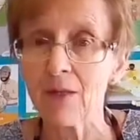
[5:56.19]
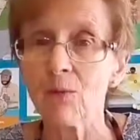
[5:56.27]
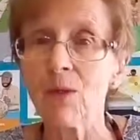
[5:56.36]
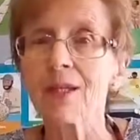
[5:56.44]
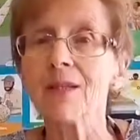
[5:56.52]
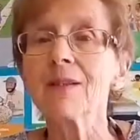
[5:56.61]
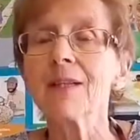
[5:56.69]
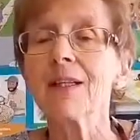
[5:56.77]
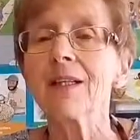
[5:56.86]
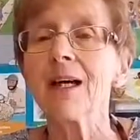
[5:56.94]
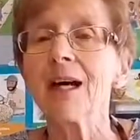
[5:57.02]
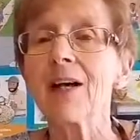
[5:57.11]
Well,
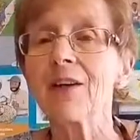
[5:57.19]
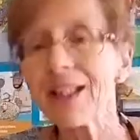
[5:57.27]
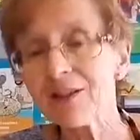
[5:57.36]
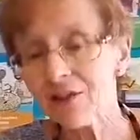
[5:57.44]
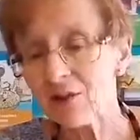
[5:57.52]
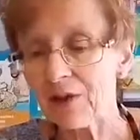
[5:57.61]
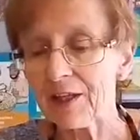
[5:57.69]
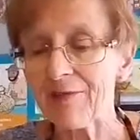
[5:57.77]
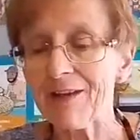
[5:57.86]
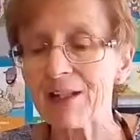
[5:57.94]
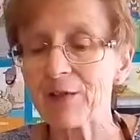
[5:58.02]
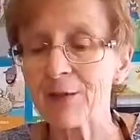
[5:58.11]
our external
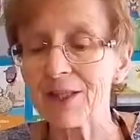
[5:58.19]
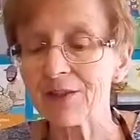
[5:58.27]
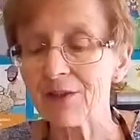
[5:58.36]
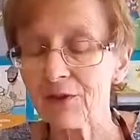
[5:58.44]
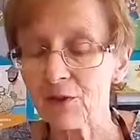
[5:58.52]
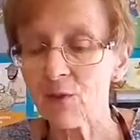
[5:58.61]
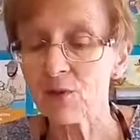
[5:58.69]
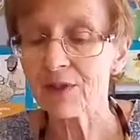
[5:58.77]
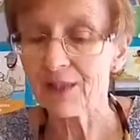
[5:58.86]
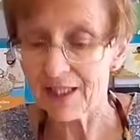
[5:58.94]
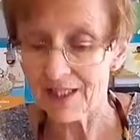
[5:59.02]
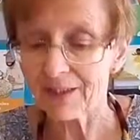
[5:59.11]
evaluator thought
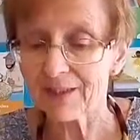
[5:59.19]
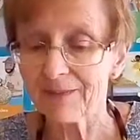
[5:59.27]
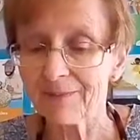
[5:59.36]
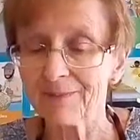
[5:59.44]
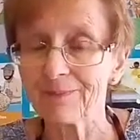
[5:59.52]
yes.